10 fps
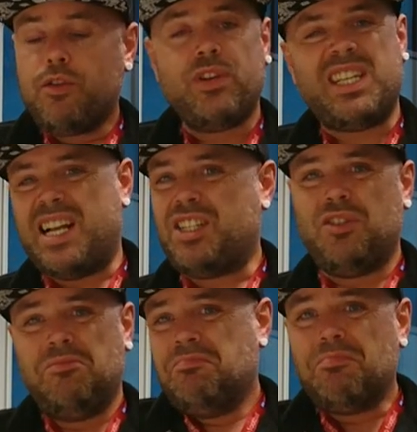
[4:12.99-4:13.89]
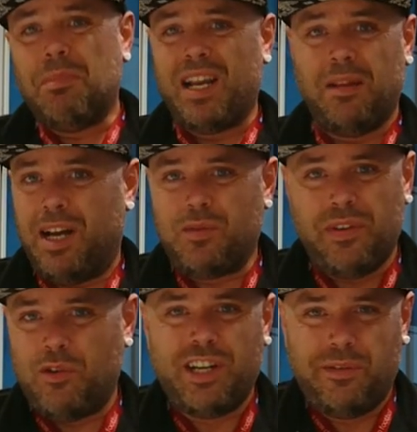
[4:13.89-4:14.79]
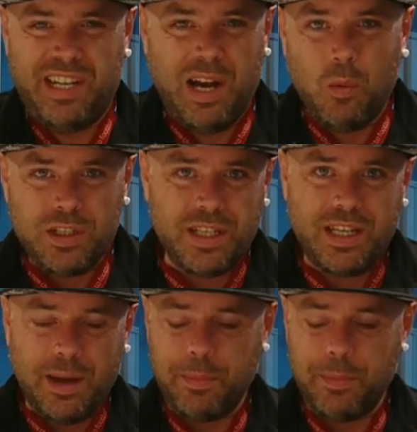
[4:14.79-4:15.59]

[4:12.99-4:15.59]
Christian Atsu, man of the match without a shadow of a doubt, wasn't he?